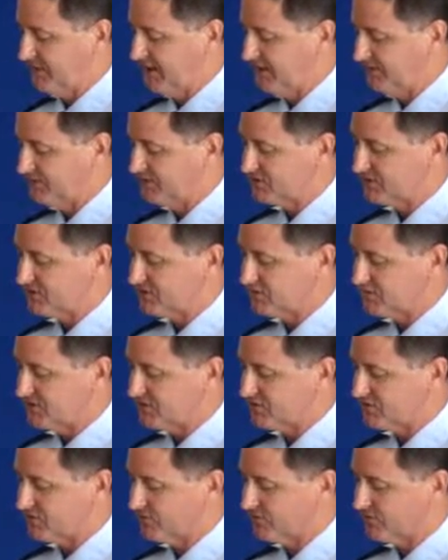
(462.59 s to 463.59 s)
And this is a
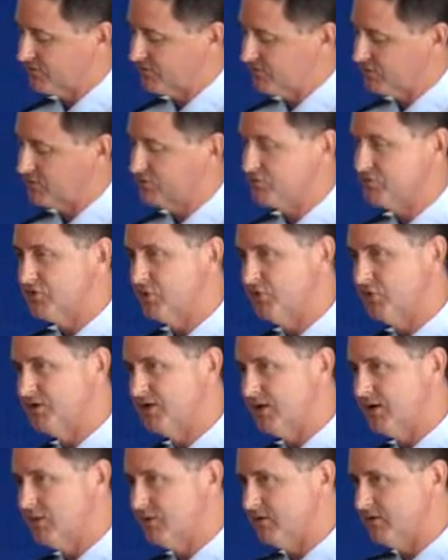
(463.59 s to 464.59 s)
picture from the control
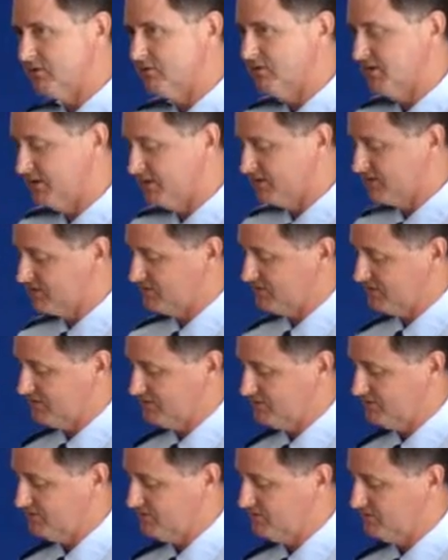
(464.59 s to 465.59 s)
tower
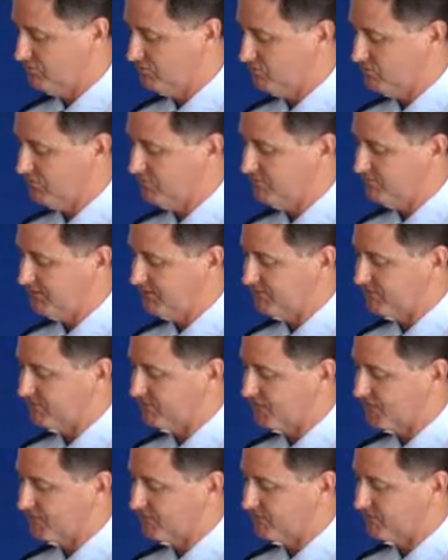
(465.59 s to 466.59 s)
that one of my
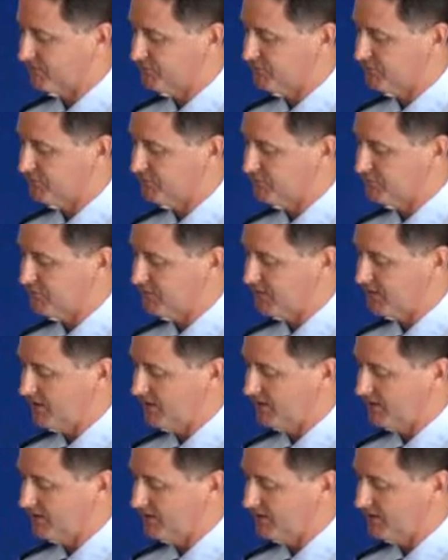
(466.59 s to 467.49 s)
photographer friends made.